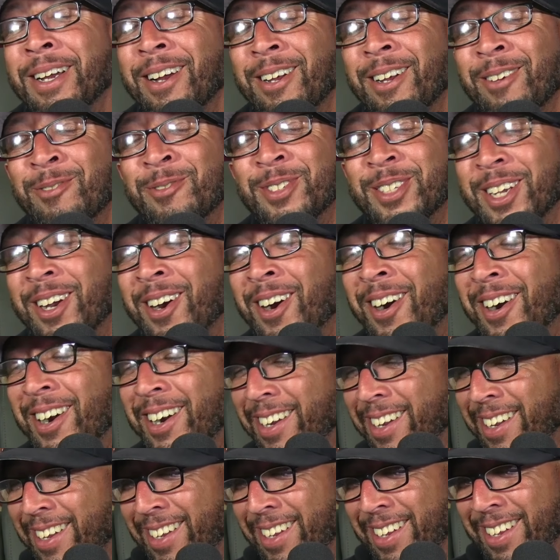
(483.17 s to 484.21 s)
I'm sorry.
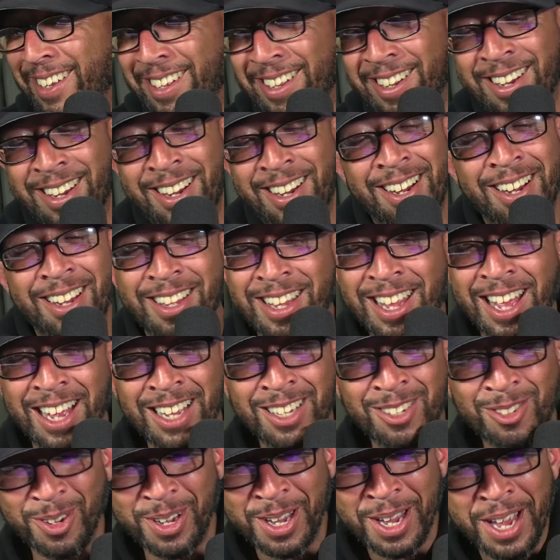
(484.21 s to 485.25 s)
That's
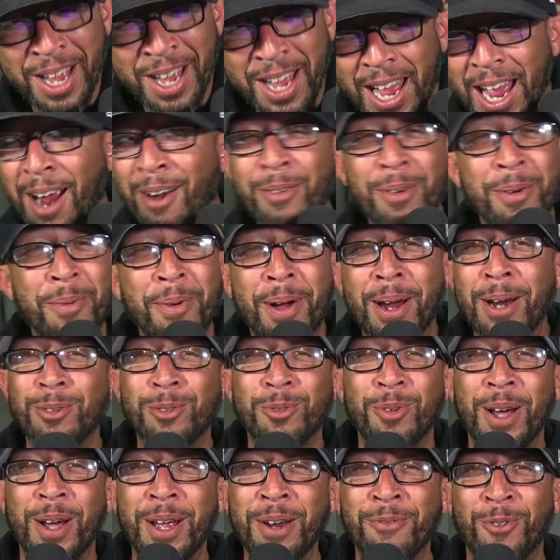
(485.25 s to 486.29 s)
what everybody was
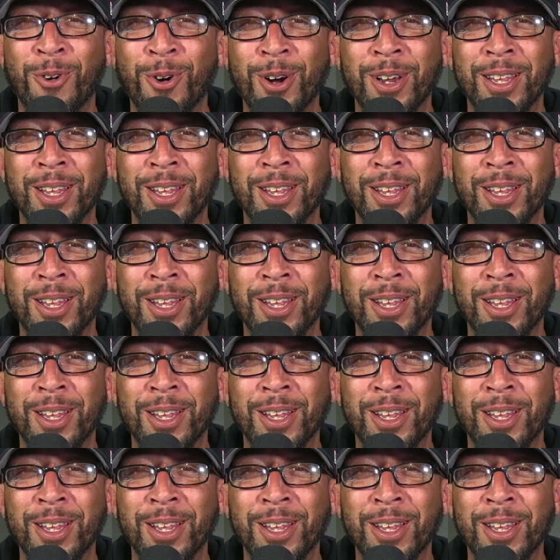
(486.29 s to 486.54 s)
waiting for.